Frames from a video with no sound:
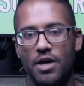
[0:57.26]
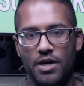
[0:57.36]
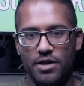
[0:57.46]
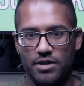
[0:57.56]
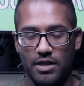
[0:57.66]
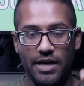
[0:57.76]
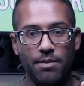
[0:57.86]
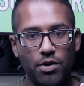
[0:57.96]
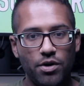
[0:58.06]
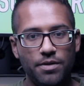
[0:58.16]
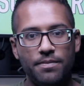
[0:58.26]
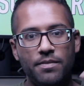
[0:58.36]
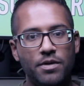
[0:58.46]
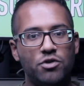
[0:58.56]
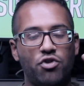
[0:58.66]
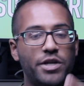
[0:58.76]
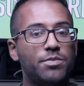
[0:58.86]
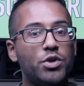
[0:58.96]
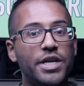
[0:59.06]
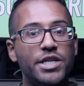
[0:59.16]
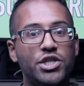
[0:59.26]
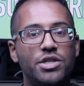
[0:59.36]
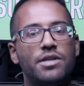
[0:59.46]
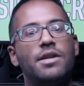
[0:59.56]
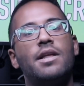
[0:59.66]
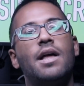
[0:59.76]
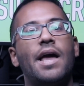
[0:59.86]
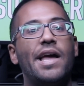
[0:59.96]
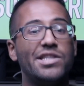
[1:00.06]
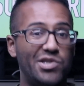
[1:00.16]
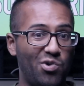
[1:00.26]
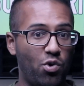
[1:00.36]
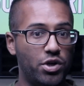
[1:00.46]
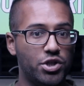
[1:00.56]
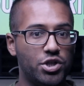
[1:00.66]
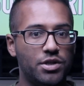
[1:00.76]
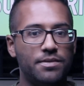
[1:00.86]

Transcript: is labor, transportation, and storage.